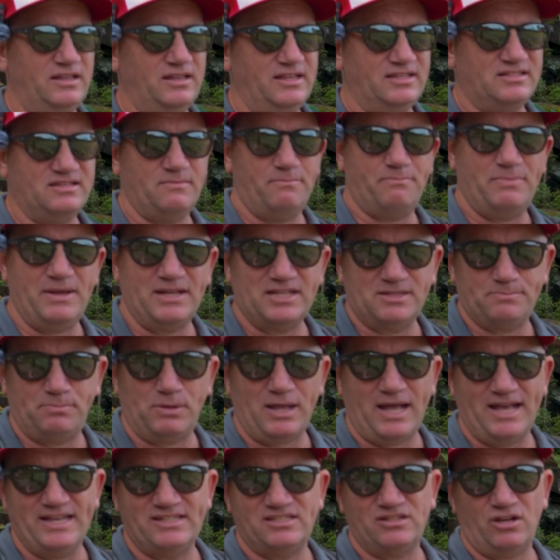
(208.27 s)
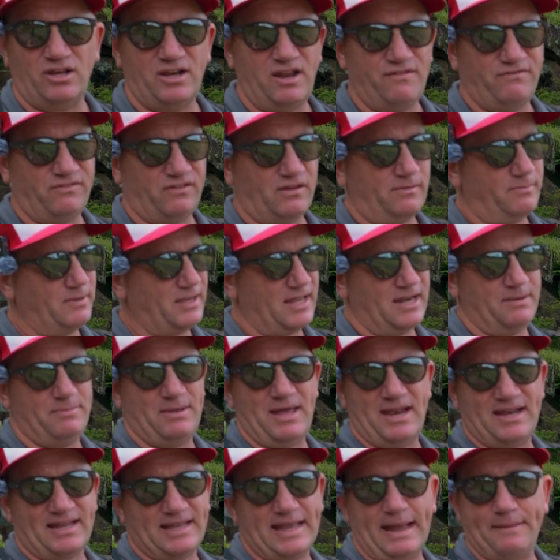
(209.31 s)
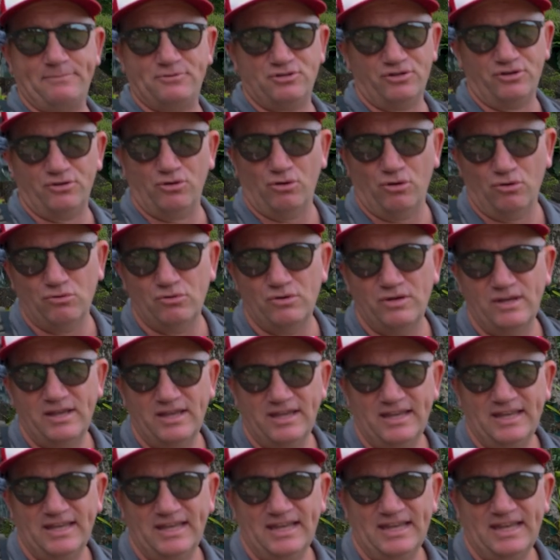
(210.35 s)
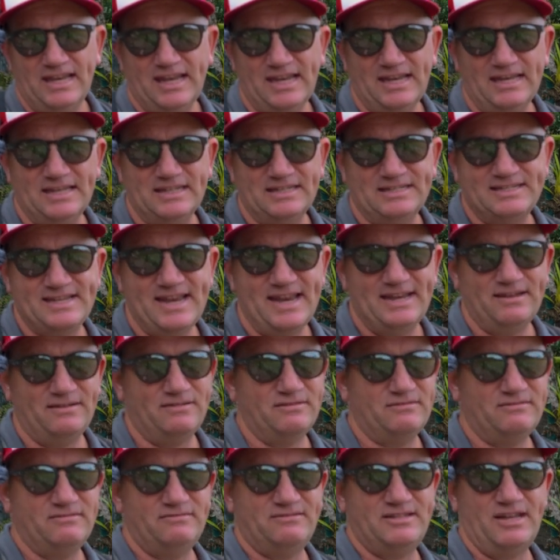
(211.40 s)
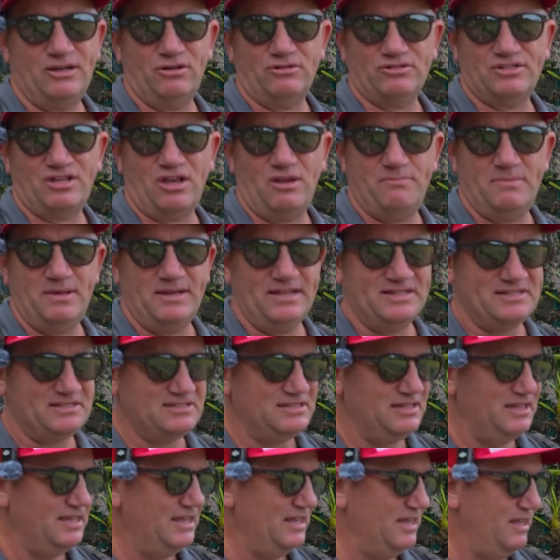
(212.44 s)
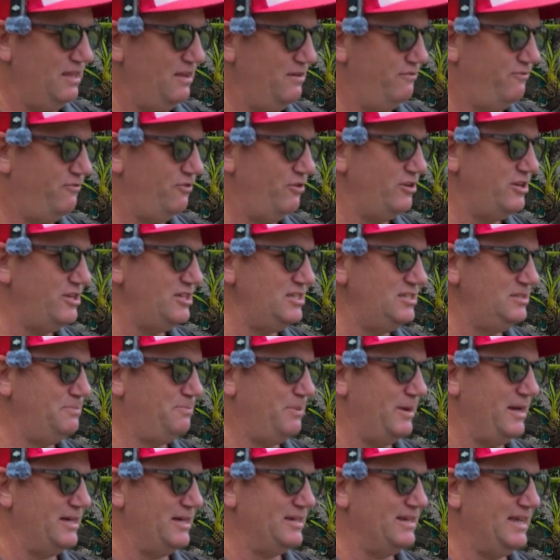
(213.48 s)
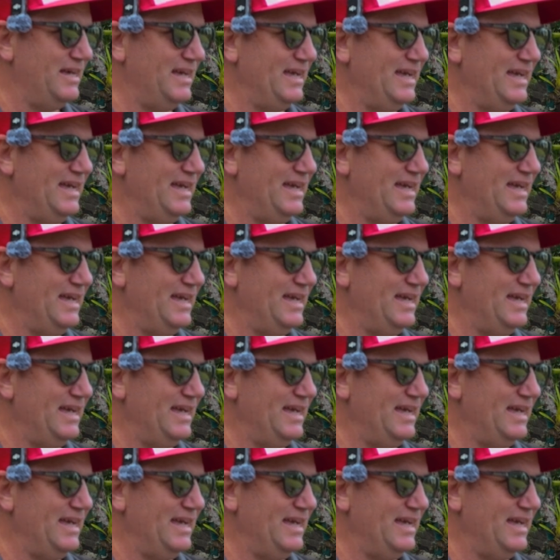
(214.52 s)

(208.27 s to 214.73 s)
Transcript: It's a big place. I don't think I'm going to be able to capture it all in 10 or so minutes for you, but